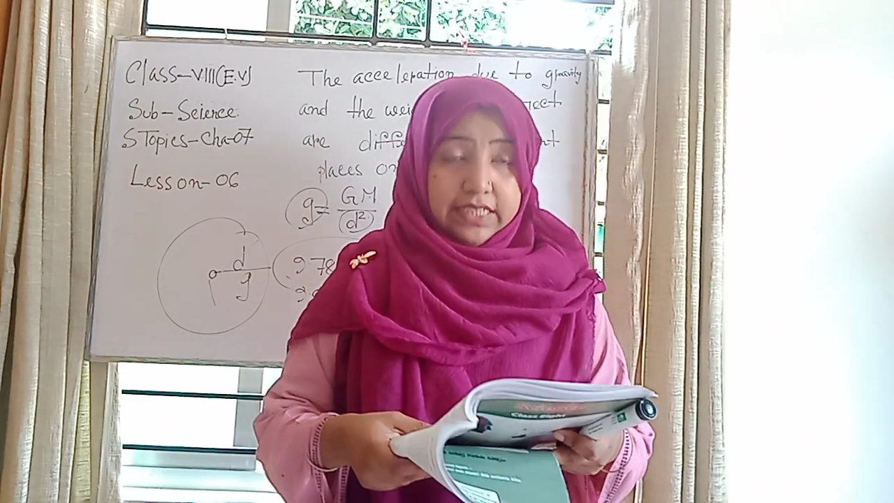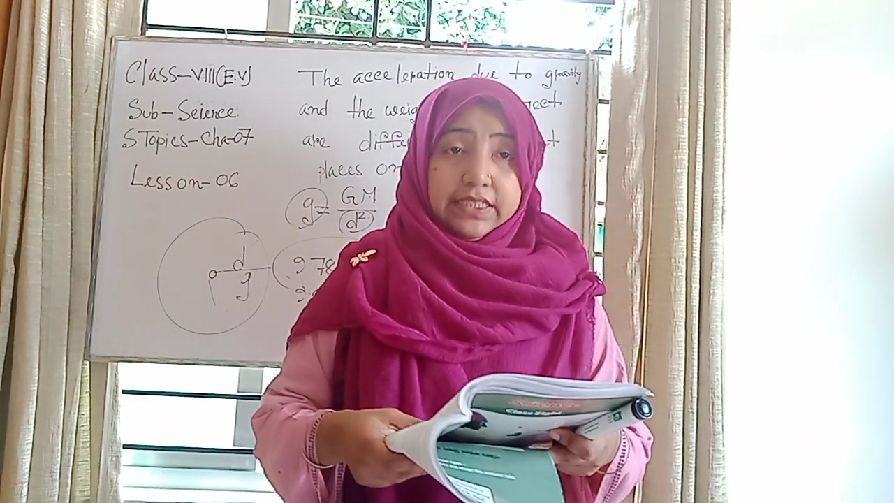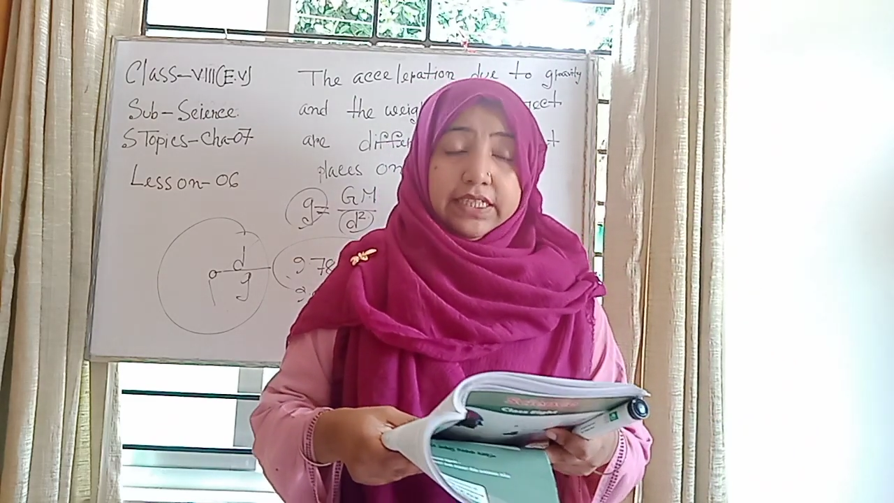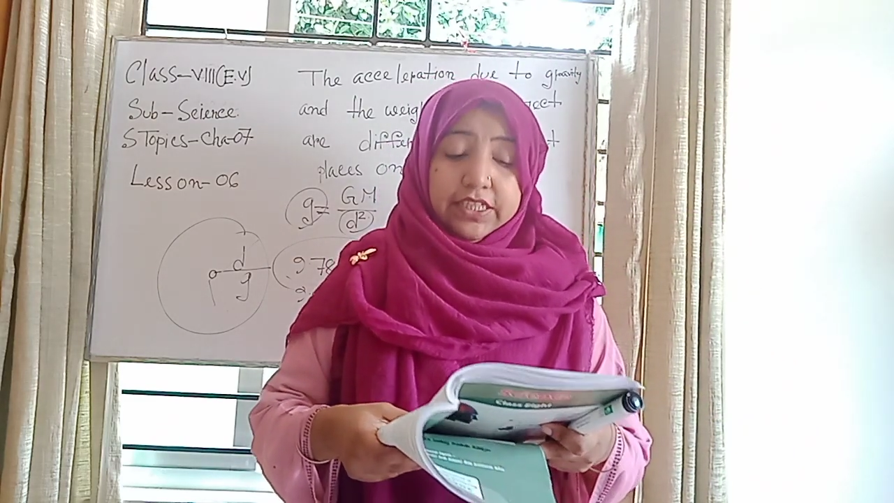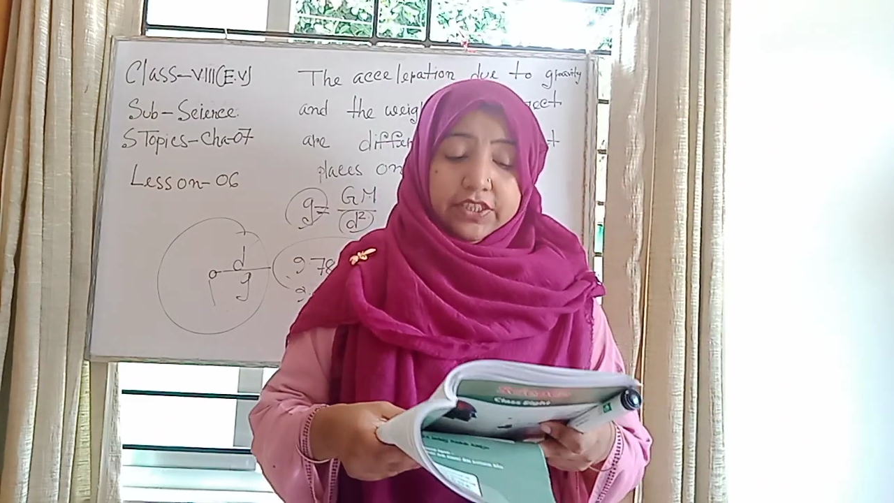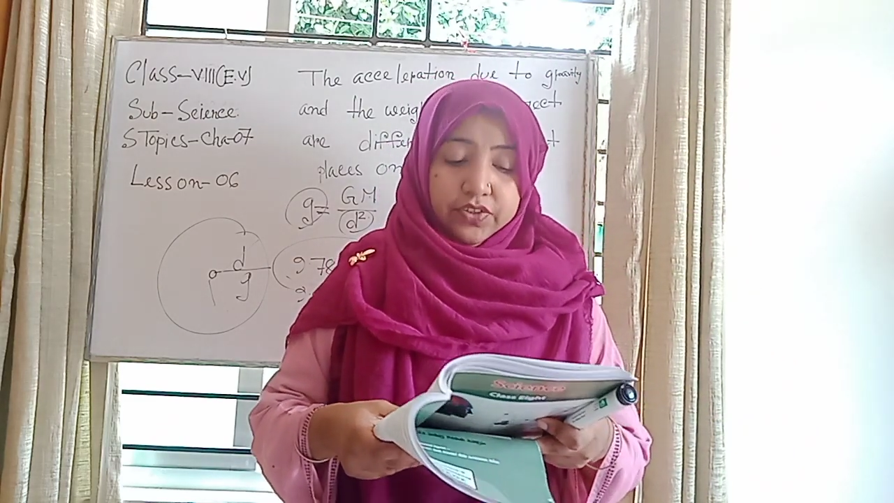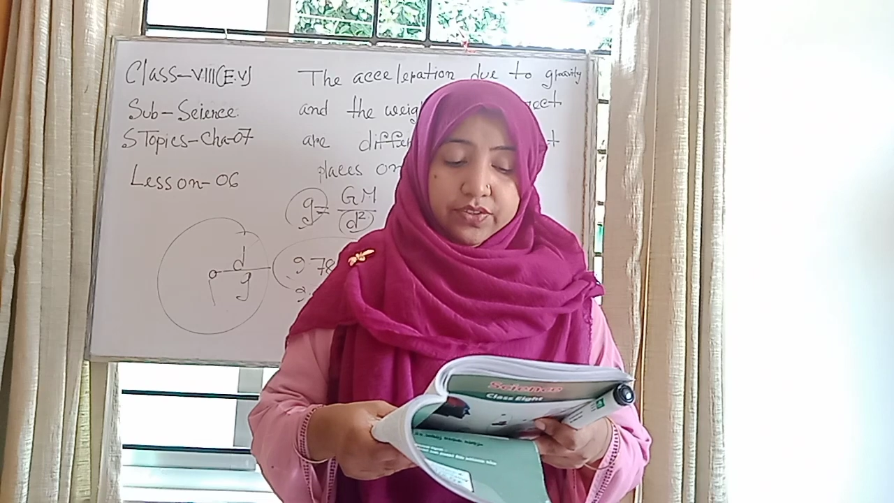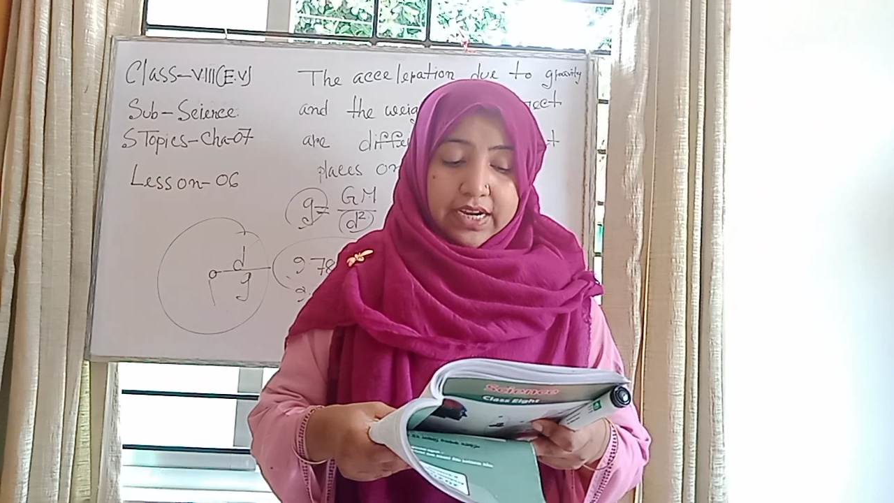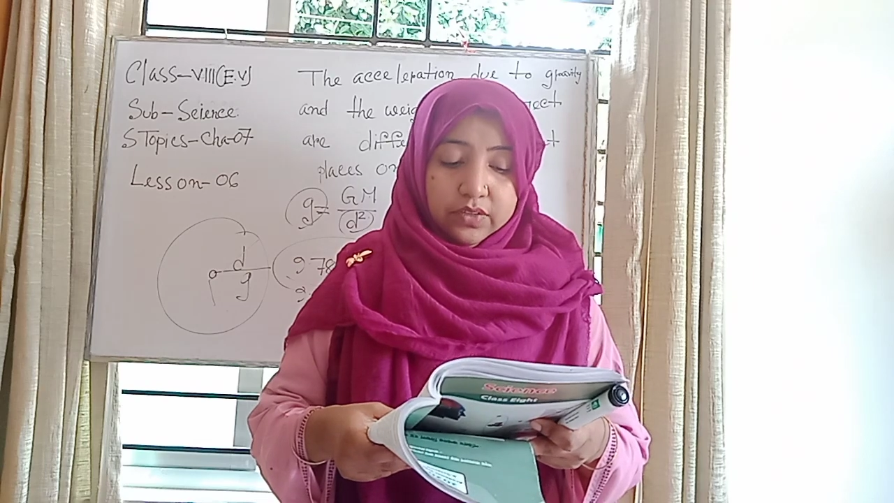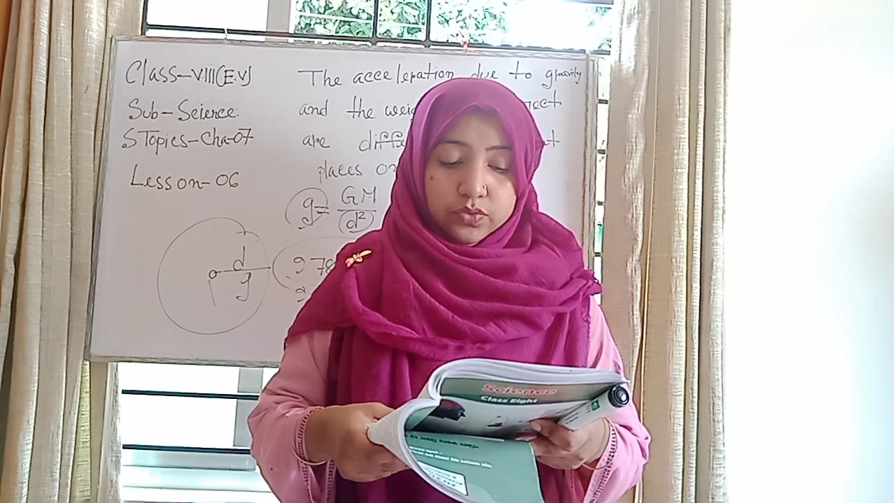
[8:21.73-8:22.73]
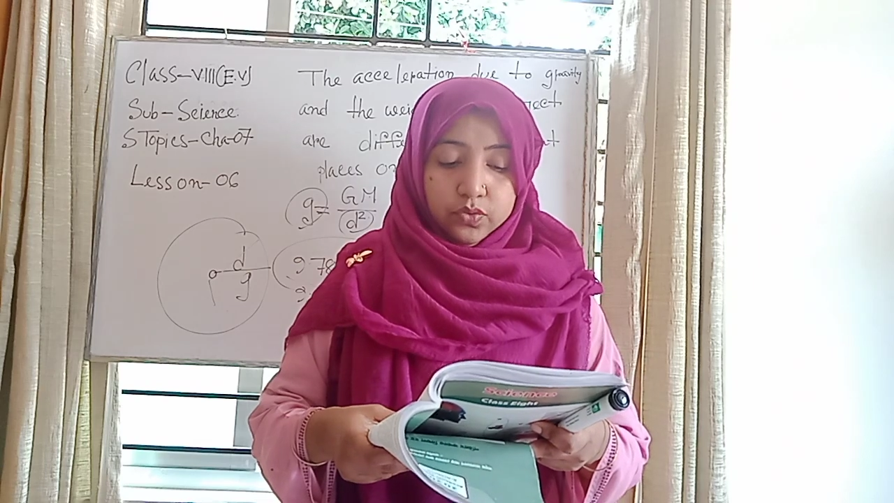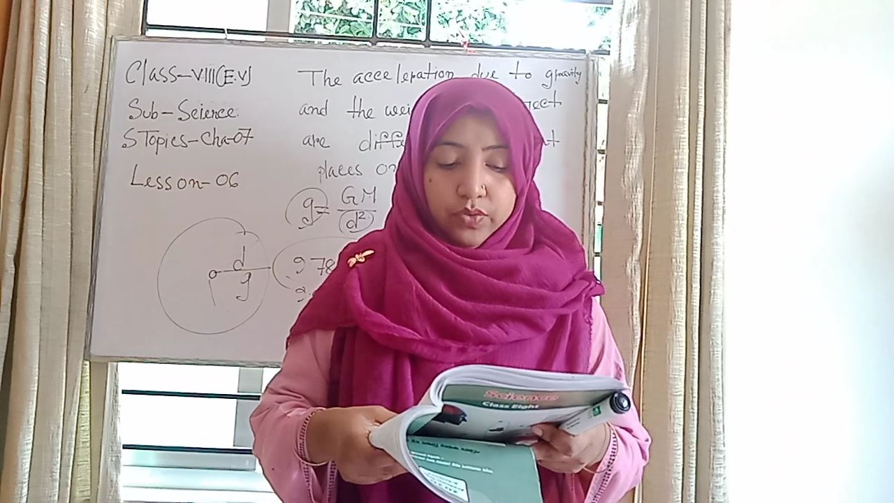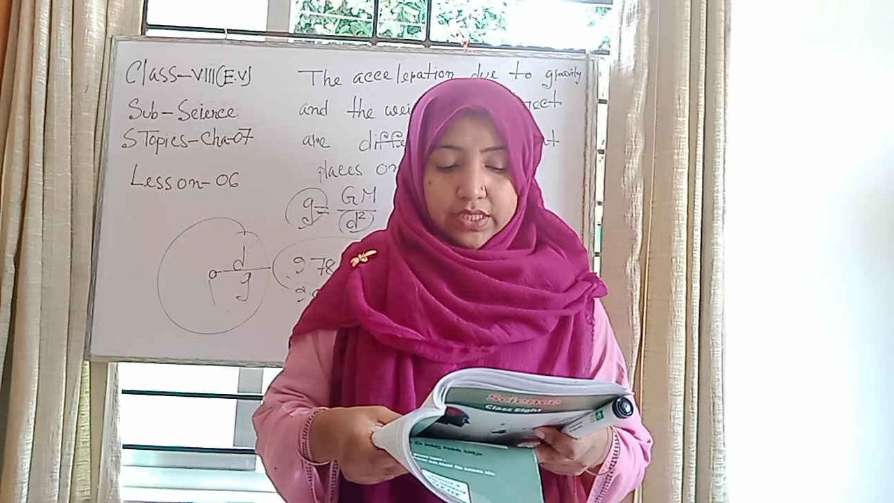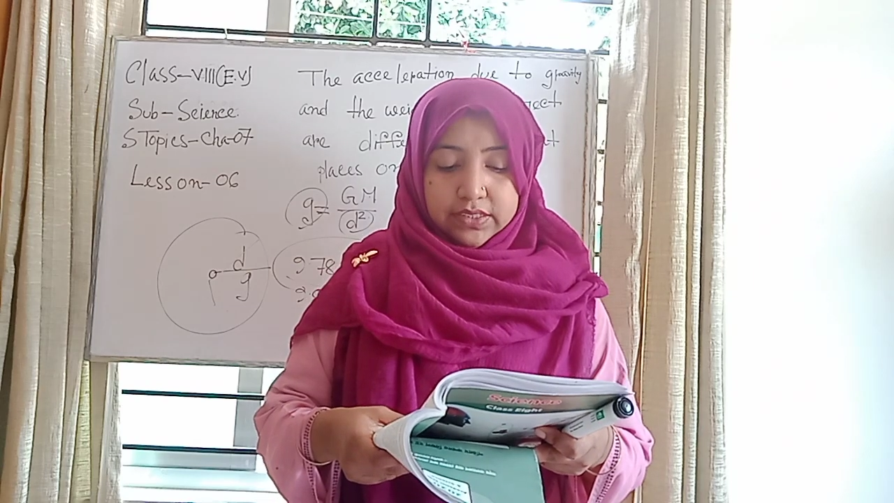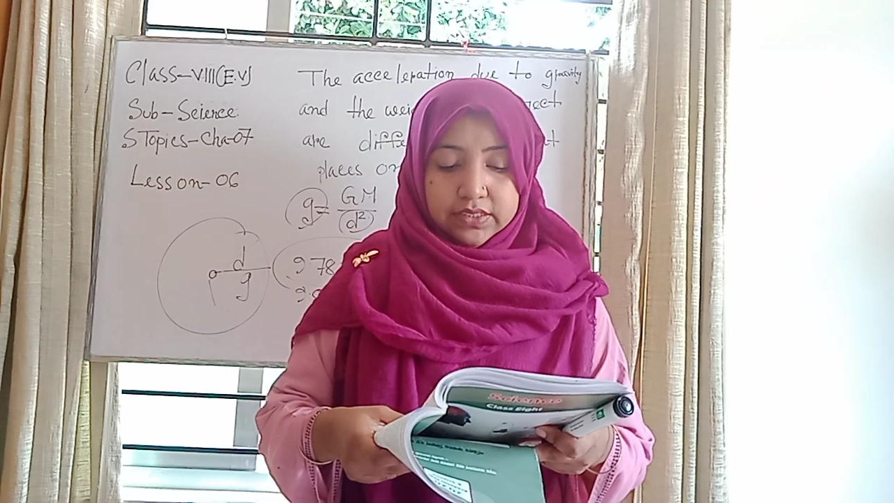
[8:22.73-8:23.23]
acceleration
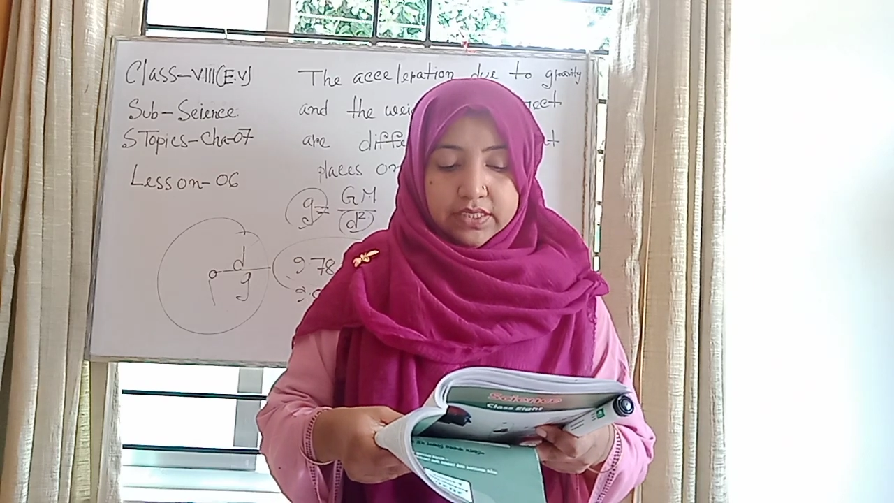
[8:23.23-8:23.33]
downwards,